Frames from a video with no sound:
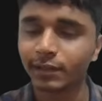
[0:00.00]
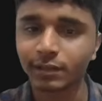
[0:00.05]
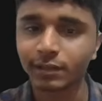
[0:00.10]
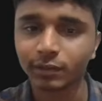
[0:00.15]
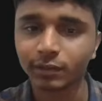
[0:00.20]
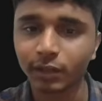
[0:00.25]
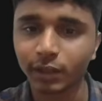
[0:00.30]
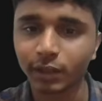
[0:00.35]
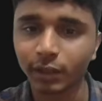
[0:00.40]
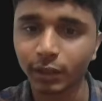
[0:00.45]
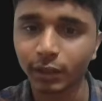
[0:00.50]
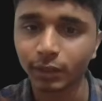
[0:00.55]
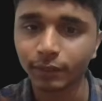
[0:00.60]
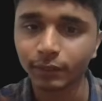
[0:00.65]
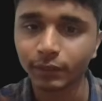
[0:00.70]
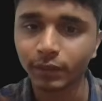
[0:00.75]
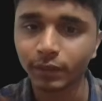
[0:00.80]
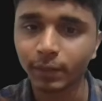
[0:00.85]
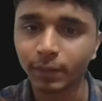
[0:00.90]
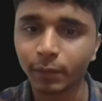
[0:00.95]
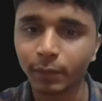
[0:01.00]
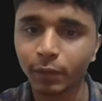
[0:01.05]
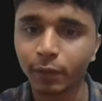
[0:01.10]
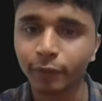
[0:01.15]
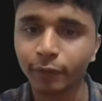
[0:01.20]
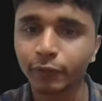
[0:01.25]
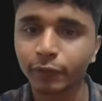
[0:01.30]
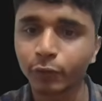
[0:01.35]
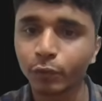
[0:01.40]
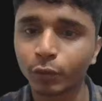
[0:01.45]
just the number
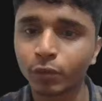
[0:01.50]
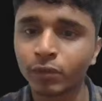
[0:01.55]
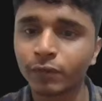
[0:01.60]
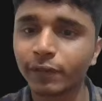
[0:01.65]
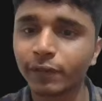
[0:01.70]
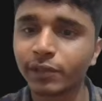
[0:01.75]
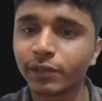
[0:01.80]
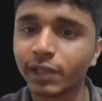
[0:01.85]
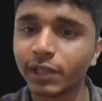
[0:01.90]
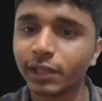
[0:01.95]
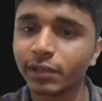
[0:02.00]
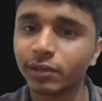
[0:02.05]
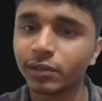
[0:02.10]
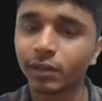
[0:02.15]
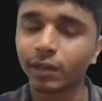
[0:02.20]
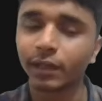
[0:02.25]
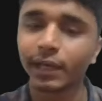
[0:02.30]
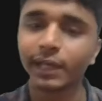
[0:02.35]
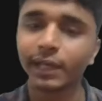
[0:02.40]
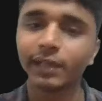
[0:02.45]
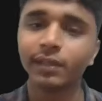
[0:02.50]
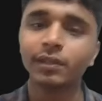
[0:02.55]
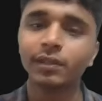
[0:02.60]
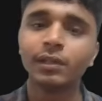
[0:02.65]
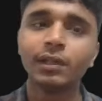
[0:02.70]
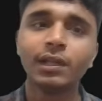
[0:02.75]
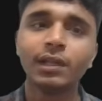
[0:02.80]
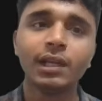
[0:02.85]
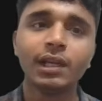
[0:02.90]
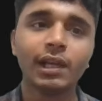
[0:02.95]
of rows will change, right?
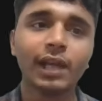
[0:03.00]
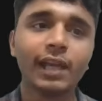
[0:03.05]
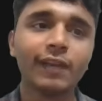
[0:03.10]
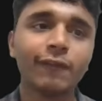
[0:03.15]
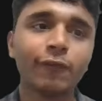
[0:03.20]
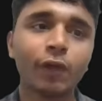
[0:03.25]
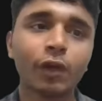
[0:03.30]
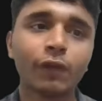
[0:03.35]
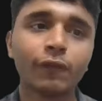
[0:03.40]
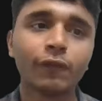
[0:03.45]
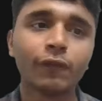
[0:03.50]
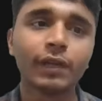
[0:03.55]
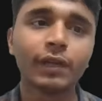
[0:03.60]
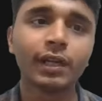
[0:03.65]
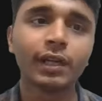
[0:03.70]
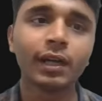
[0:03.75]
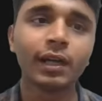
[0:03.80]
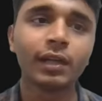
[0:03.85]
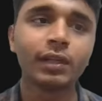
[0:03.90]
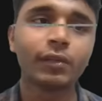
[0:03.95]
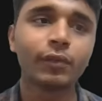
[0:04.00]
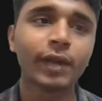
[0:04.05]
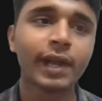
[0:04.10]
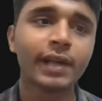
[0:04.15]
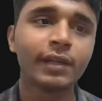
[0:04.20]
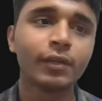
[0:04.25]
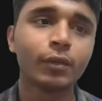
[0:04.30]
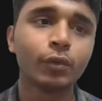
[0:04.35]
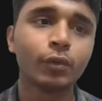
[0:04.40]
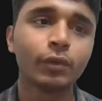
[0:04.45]
Like what we are
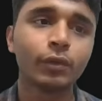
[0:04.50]
trying to